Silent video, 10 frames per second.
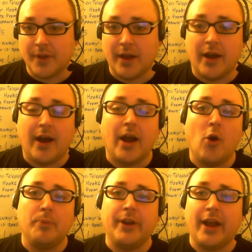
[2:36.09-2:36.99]
I
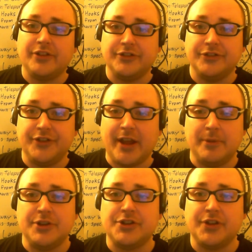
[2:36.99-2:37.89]
hope it hasn't
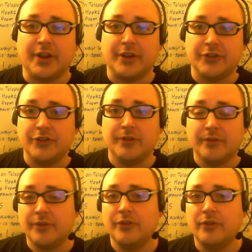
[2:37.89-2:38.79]
damaged things
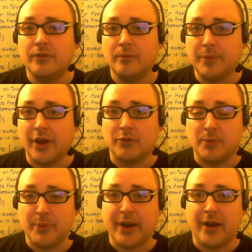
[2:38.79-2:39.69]
beyond
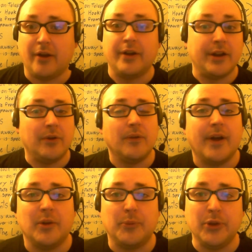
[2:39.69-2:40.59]
repair. And I know a
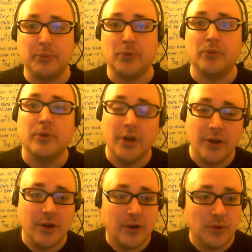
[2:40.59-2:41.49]
lot of people
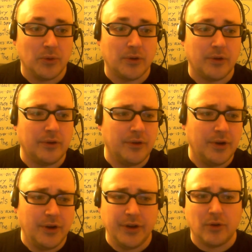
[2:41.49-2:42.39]
who are,
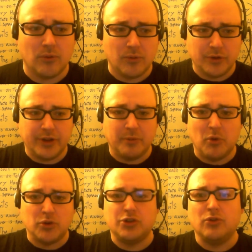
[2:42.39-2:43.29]
you know, really
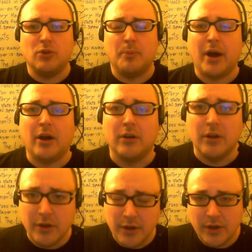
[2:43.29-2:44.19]
emotional about
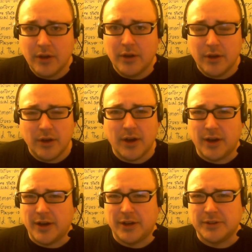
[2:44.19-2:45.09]

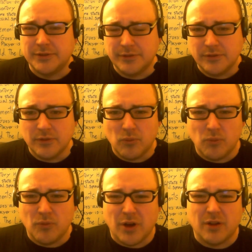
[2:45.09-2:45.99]
uh,
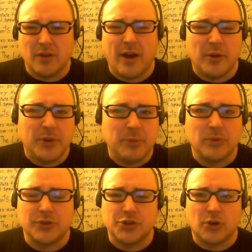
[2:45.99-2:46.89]
allowing
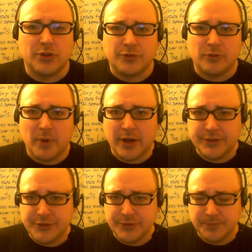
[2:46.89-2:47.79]
people to charge for
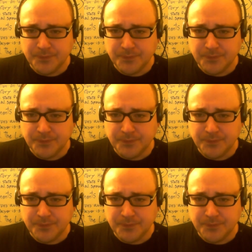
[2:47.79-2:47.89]
mods.